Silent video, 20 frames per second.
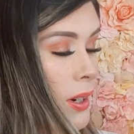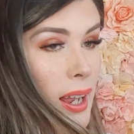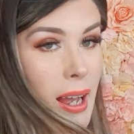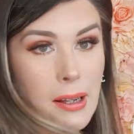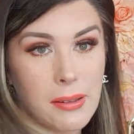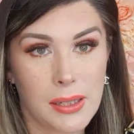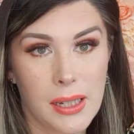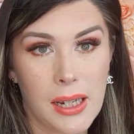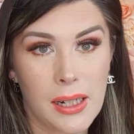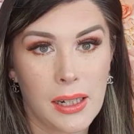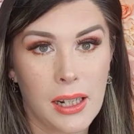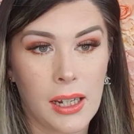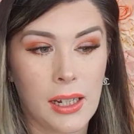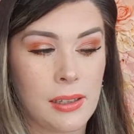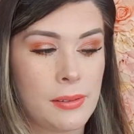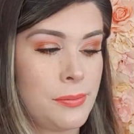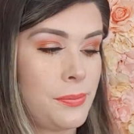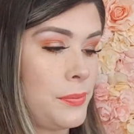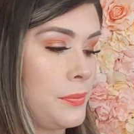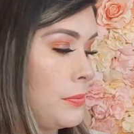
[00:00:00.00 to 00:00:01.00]
I'll take
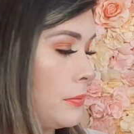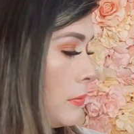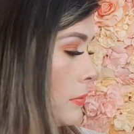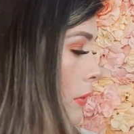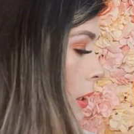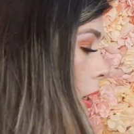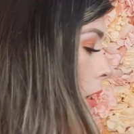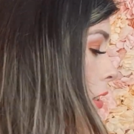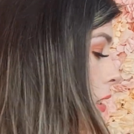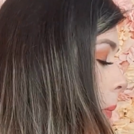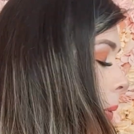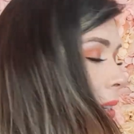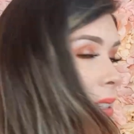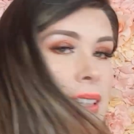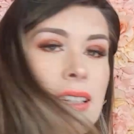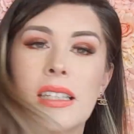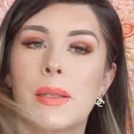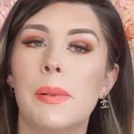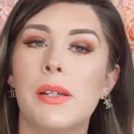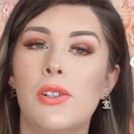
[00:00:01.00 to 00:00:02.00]
that. So
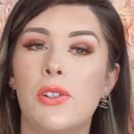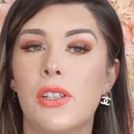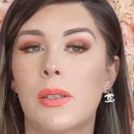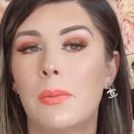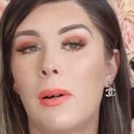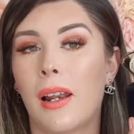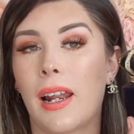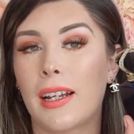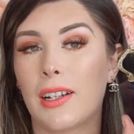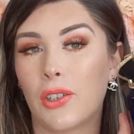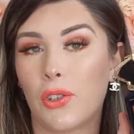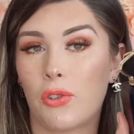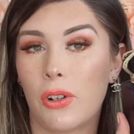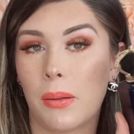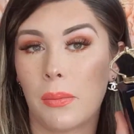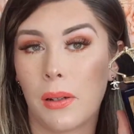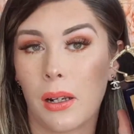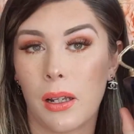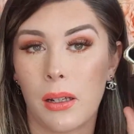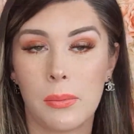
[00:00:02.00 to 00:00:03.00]
basically this makes you smell like a
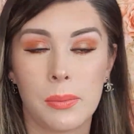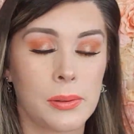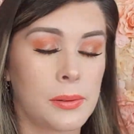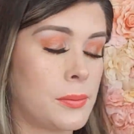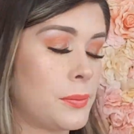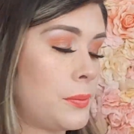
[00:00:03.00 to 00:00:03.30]
strip club,